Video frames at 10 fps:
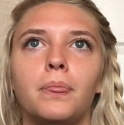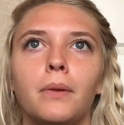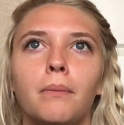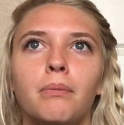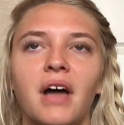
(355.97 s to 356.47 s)

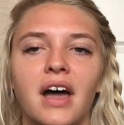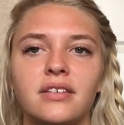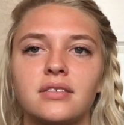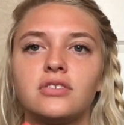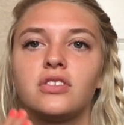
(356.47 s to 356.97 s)
the
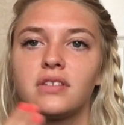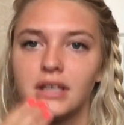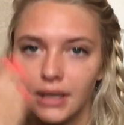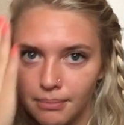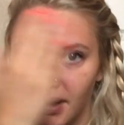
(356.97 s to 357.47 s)
best just
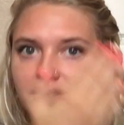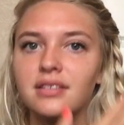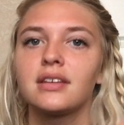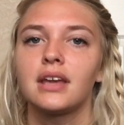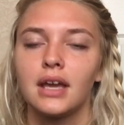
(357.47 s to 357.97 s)
get my
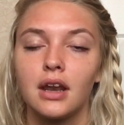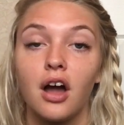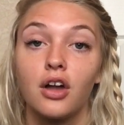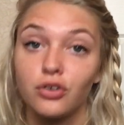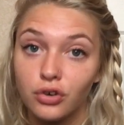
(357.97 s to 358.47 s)
skin
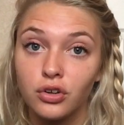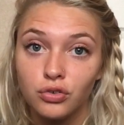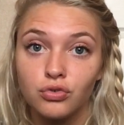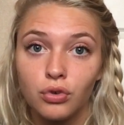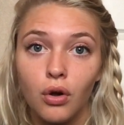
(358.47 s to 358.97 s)
under
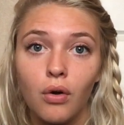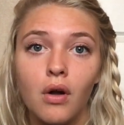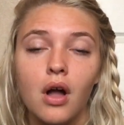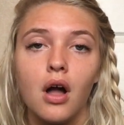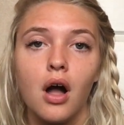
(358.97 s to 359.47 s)
control